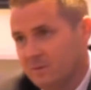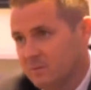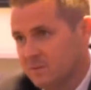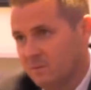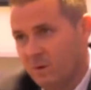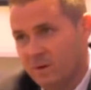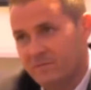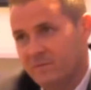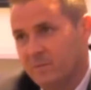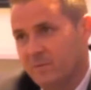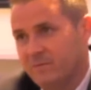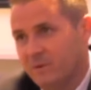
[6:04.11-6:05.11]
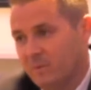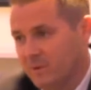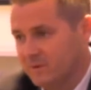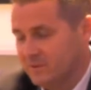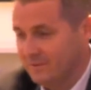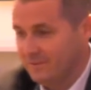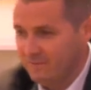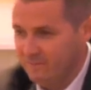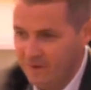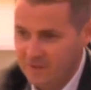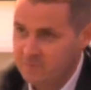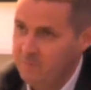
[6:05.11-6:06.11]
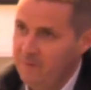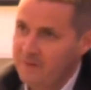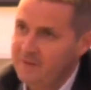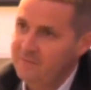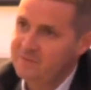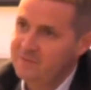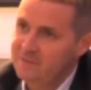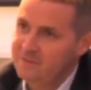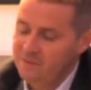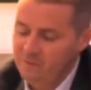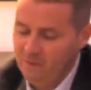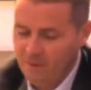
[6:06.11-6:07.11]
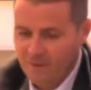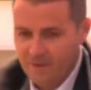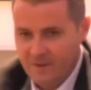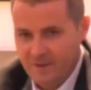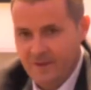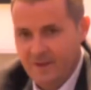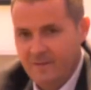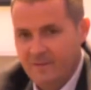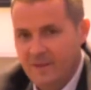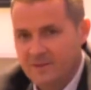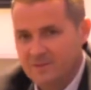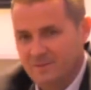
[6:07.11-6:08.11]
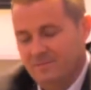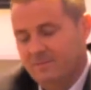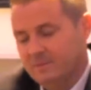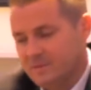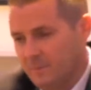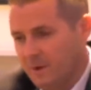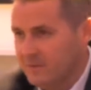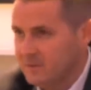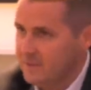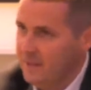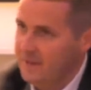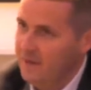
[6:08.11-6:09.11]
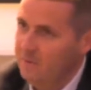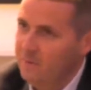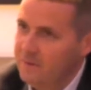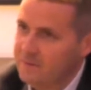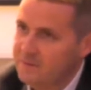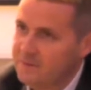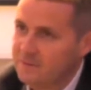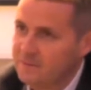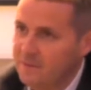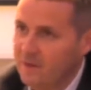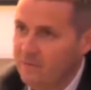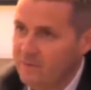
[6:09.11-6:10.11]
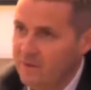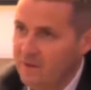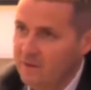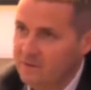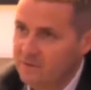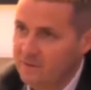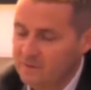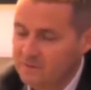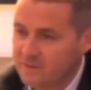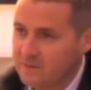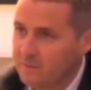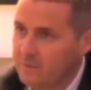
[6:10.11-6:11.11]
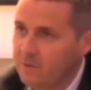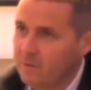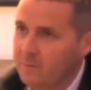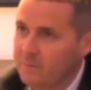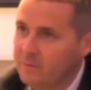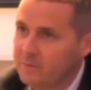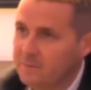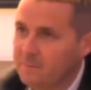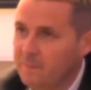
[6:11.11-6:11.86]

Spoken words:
It was a wonderful performance, and the fans were magnificent. So there's some other standout ones over the last, since I've been on the board.